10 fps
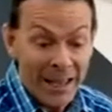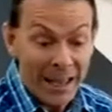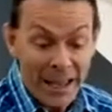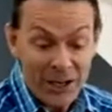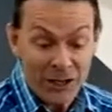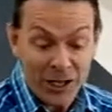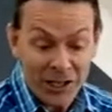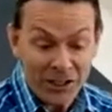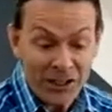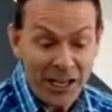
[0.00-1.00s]
And
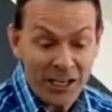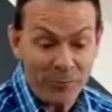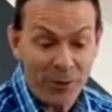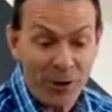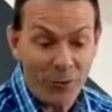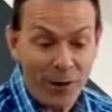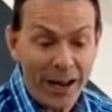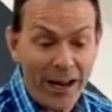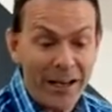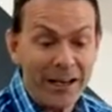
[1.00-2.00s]
jealousy has been
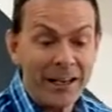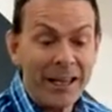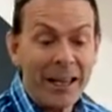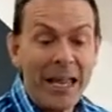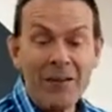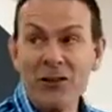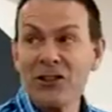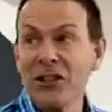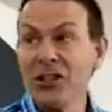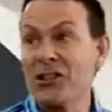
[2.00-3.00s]
around ever
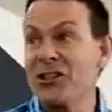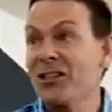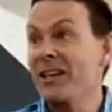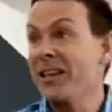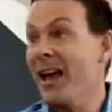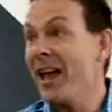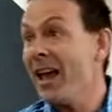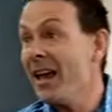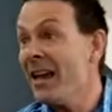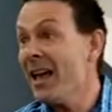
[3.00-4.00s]
since
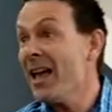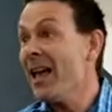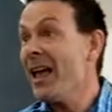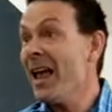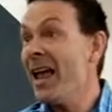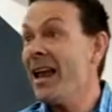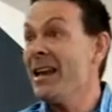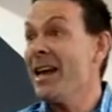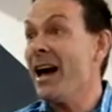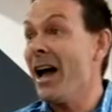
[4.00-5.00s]
Cain
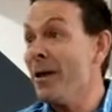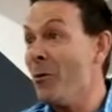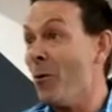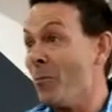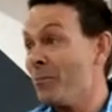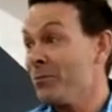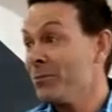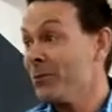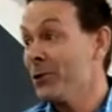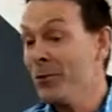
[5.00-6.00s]
and Abel,
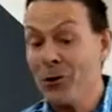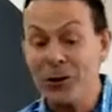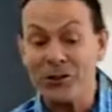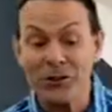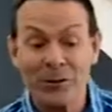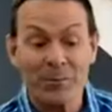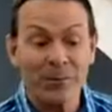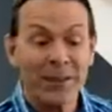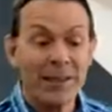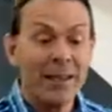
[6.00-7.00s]
to be honest.
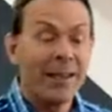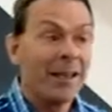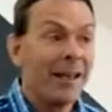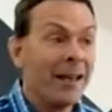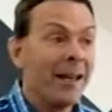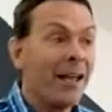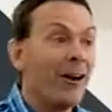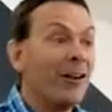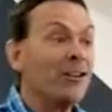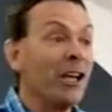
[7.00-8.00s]

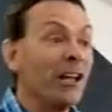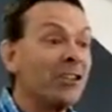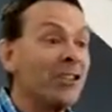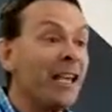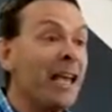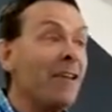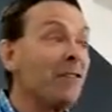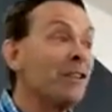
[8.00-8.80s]
Now, jealousy even